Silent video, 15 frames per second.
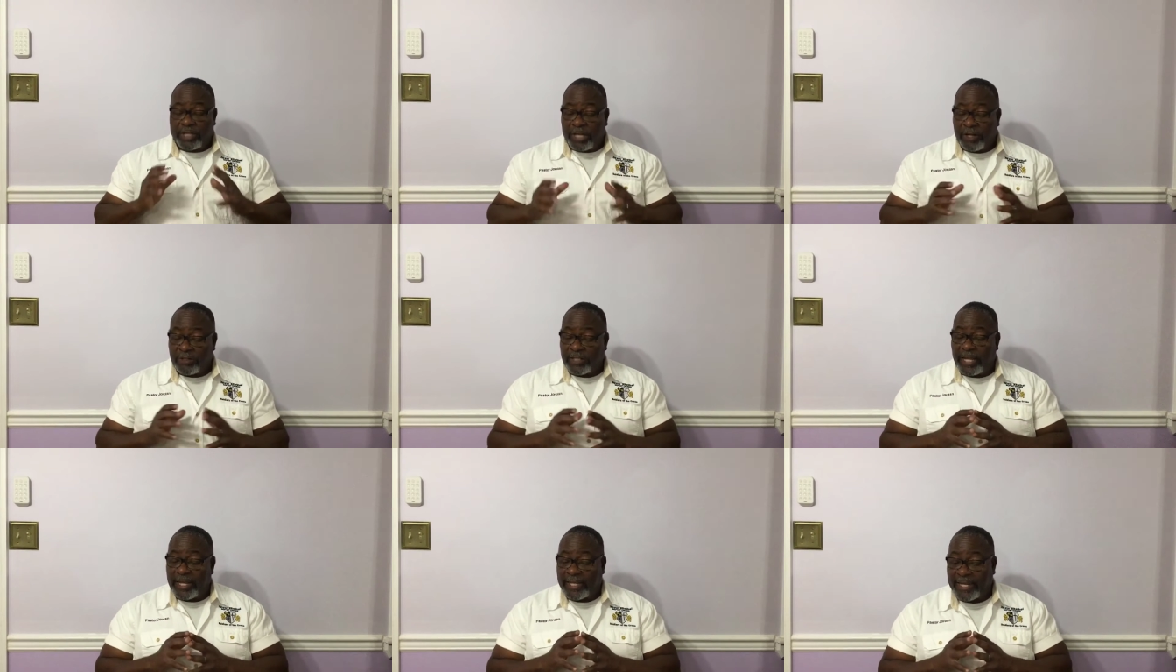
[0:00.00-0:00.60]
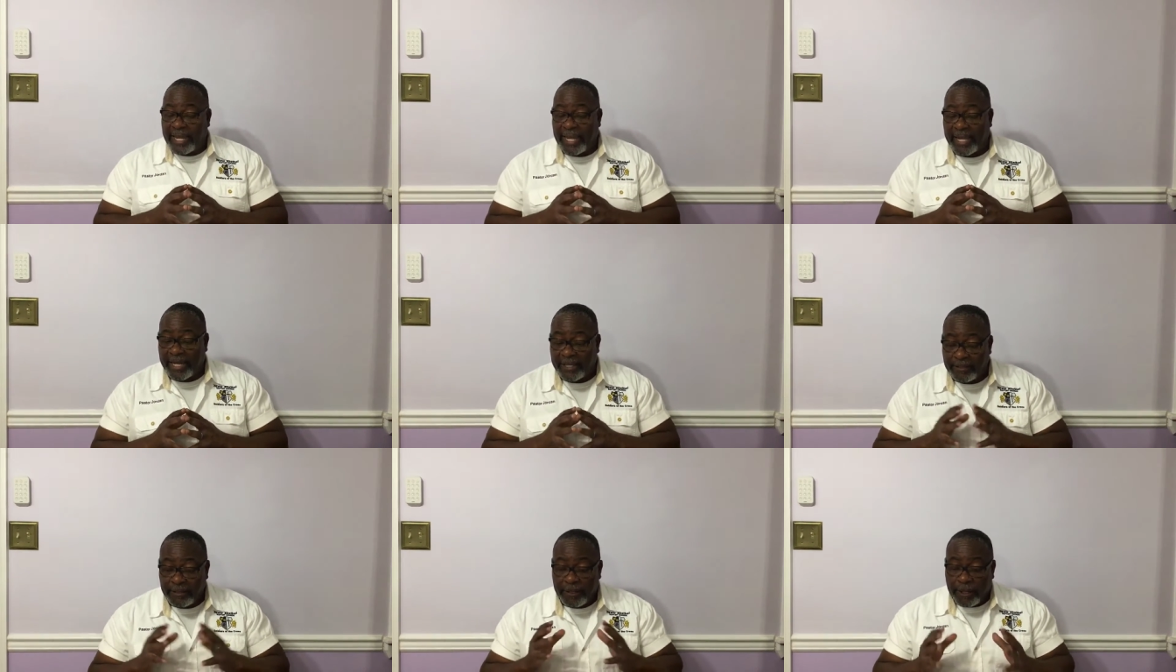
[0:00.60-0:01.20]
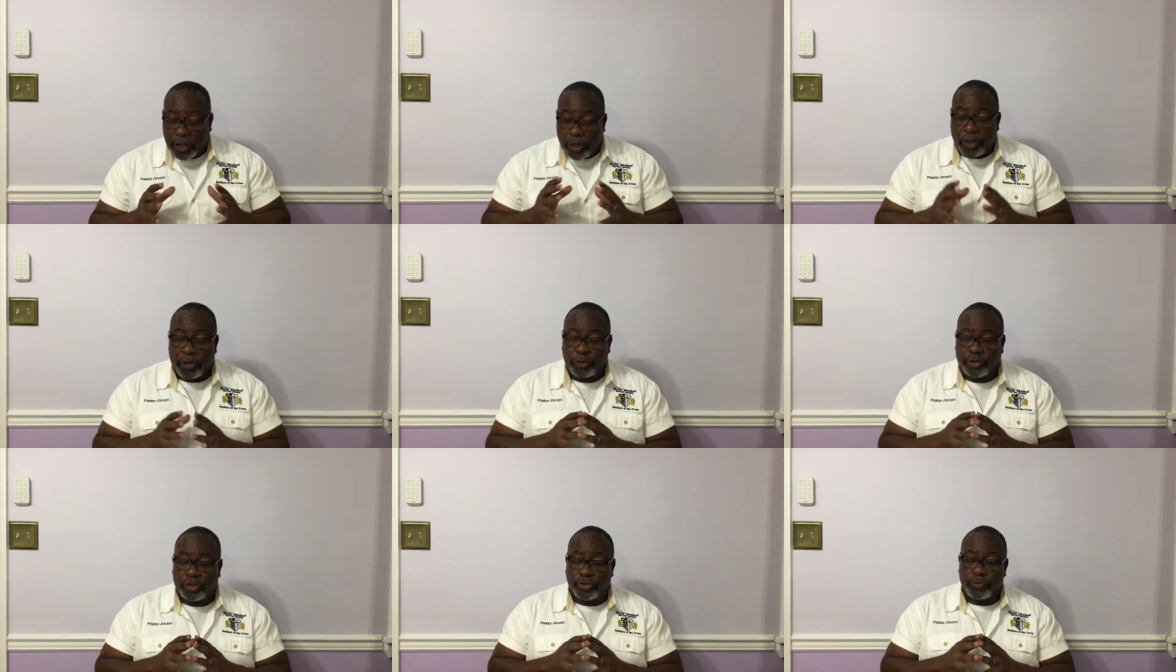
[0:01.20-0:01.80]
They they can
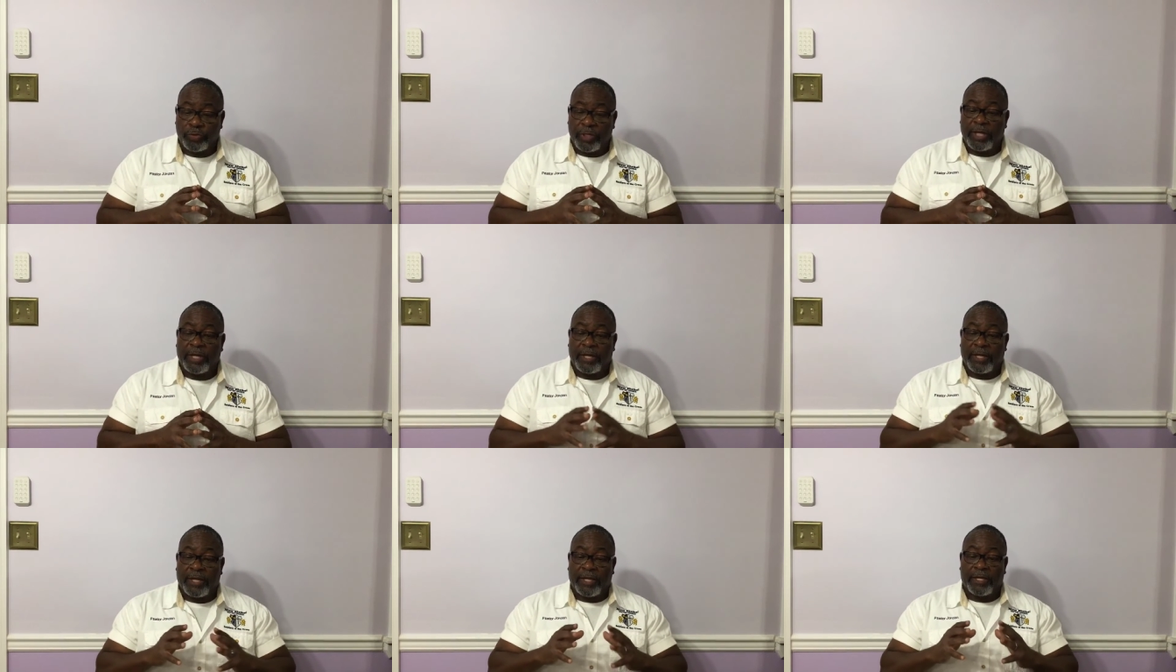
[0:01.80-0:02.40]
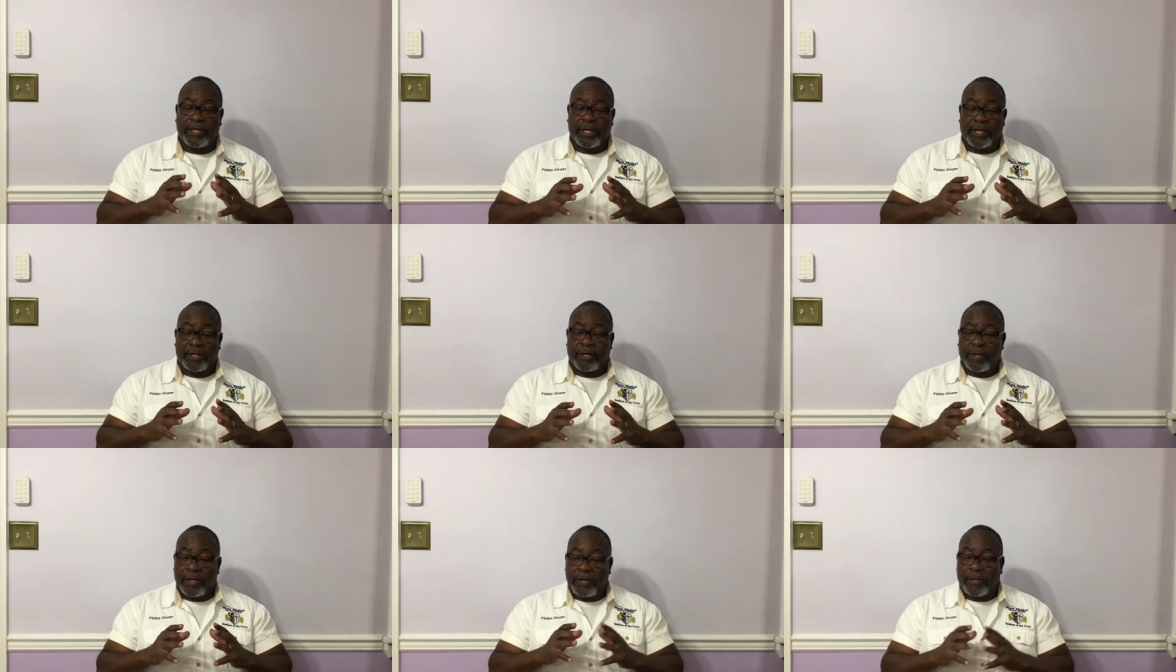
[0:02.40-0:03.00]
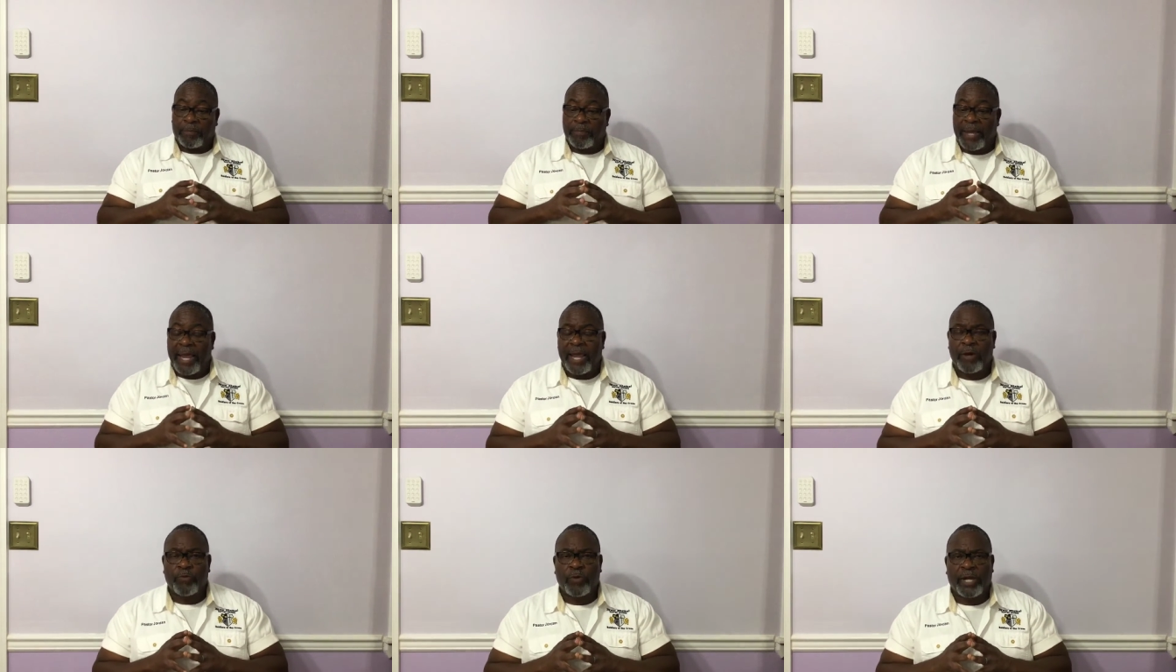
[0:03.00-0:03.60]
hurt you in, in, in a in a
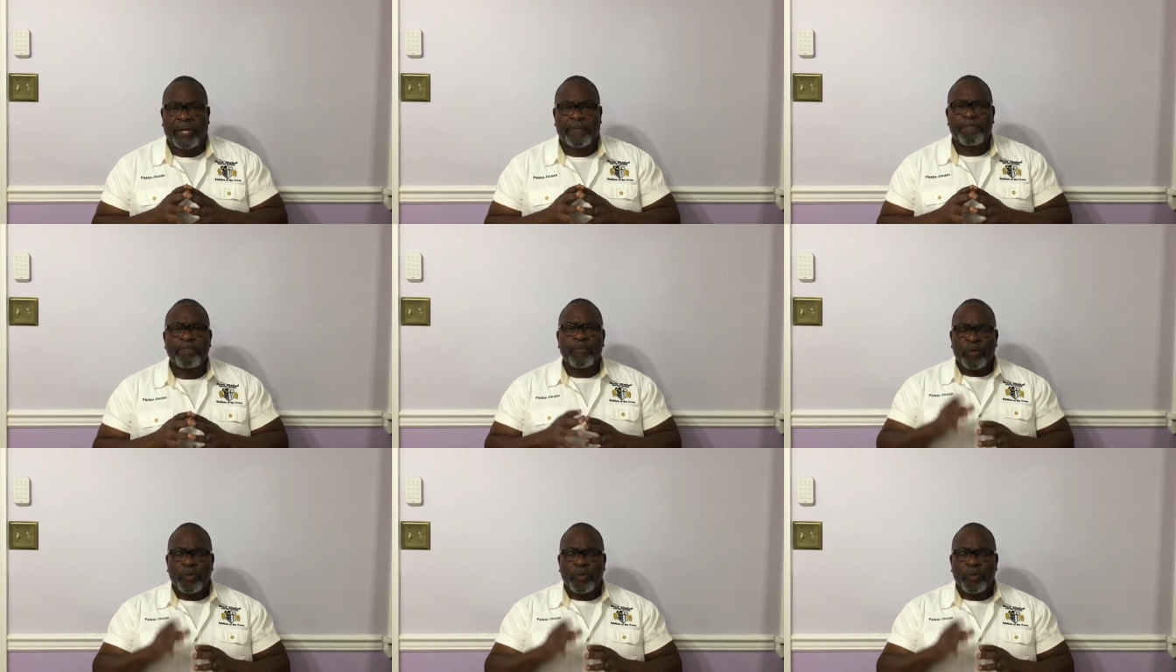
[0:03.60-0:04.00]
bad way.